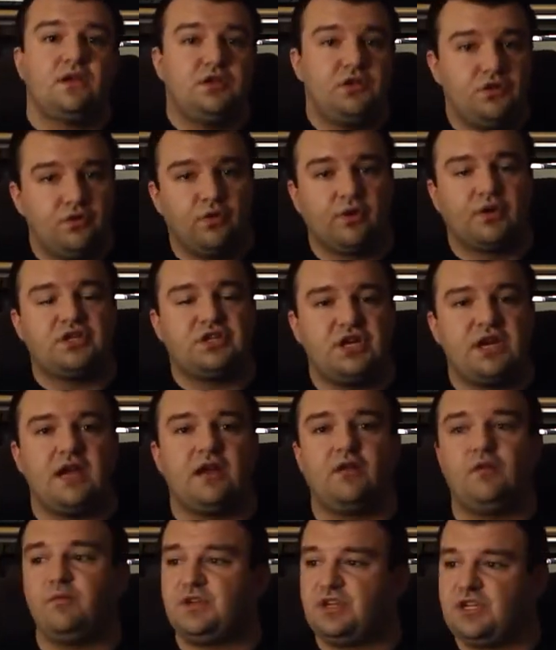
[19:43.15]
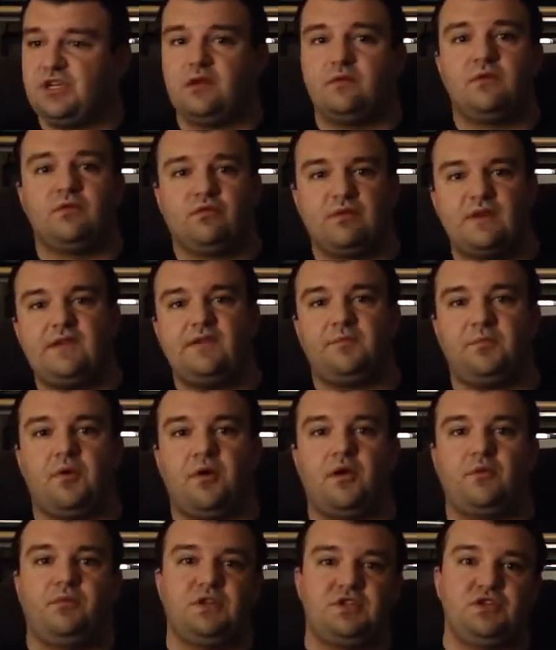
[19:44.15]
Your channel, Machinima
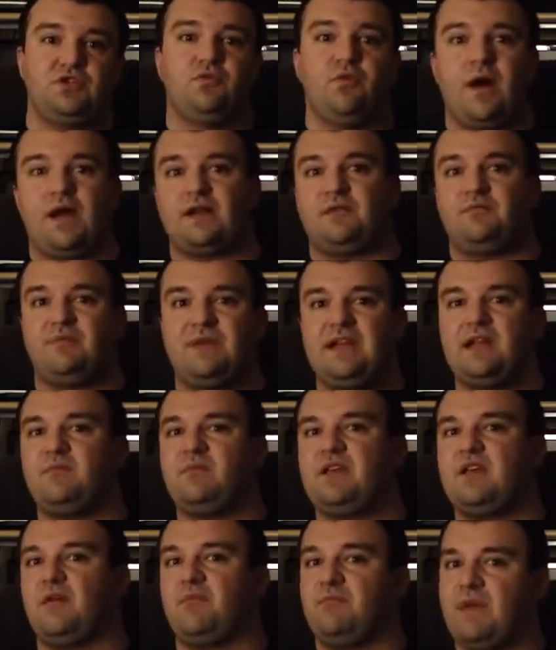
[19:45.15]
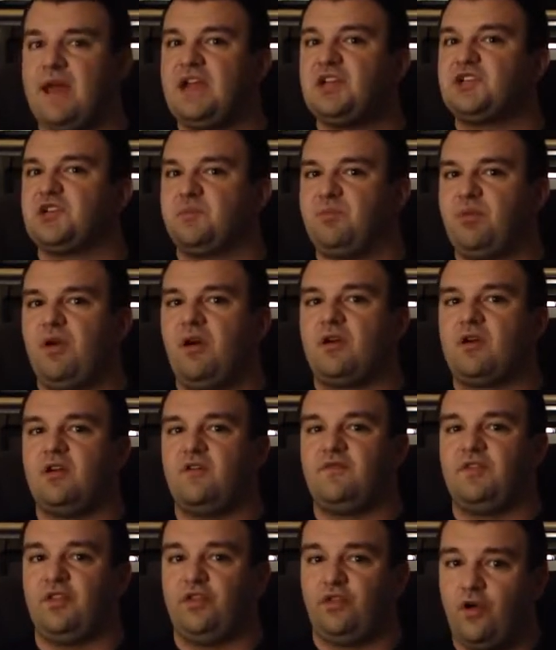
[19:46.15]
Respawn, which you wanted me to be a major part
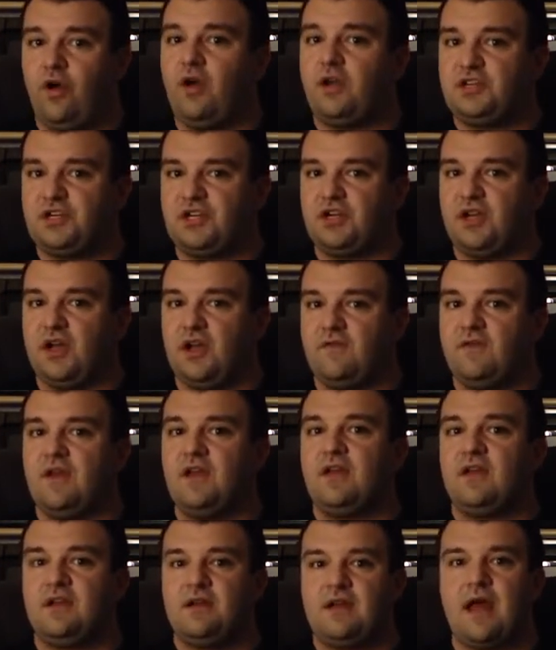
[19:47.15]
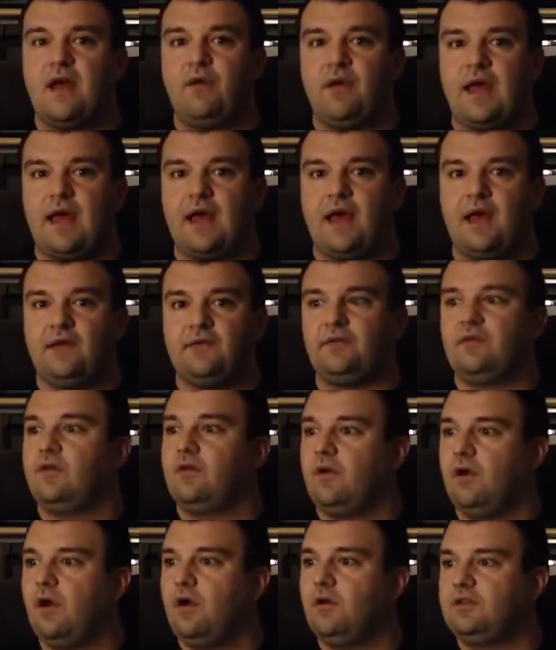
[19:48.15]
of the launch of, now has,
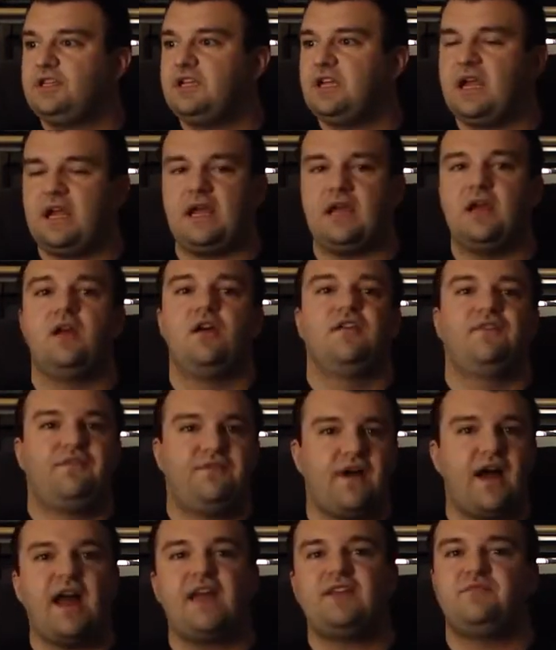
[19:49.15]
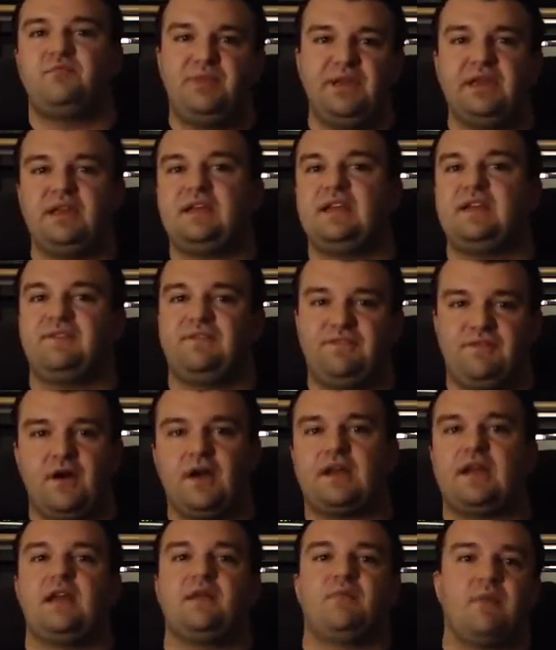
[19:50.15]
oh gee, 5 billion
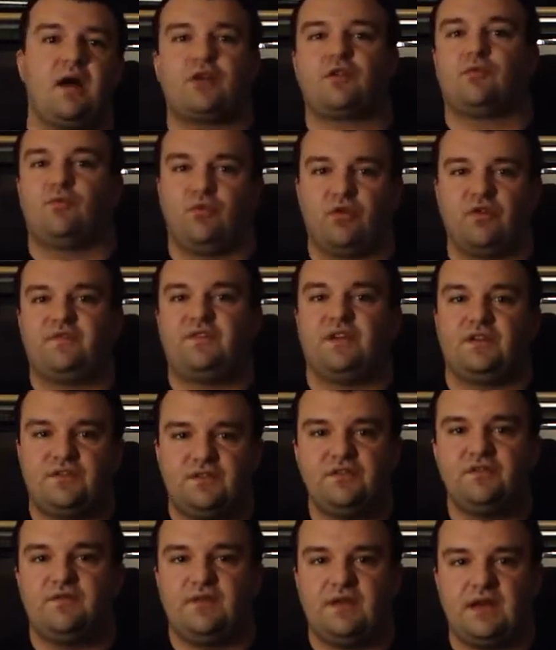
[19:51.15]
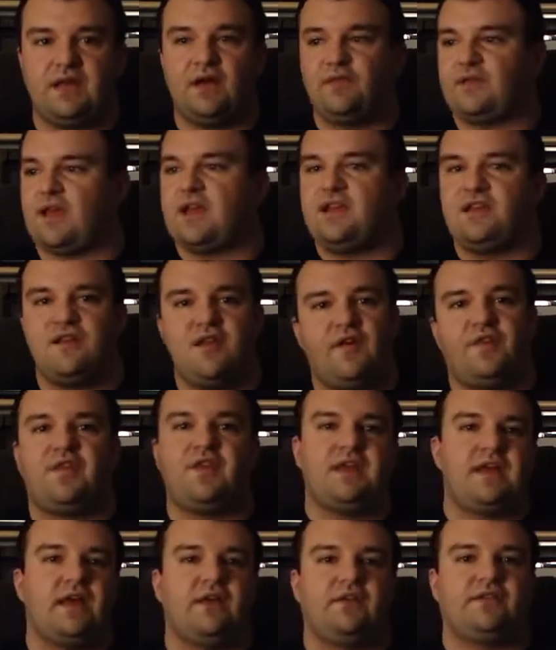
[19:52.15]
fucking Modern Warfare 2 videos, and
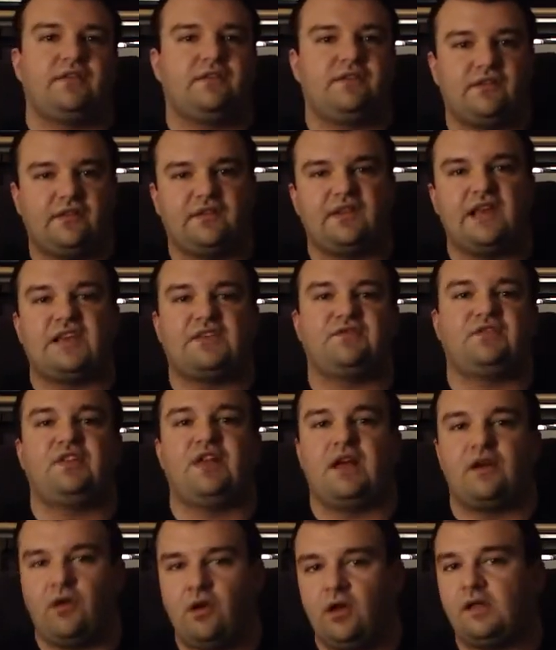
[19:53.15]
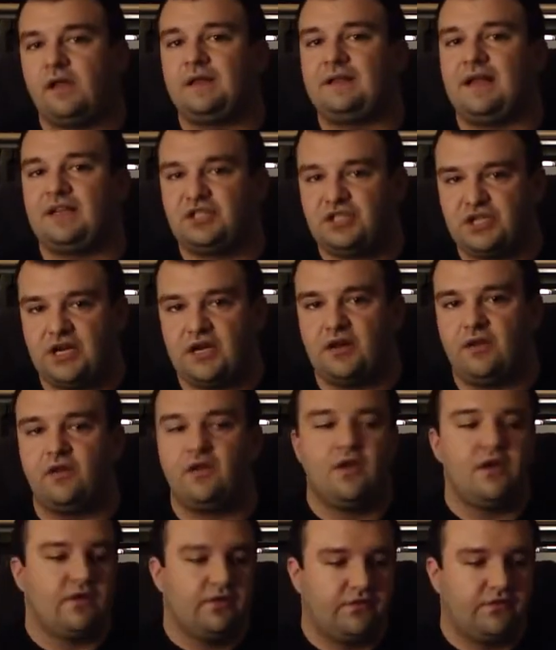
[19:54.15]
nothing else is successful at all on that channel.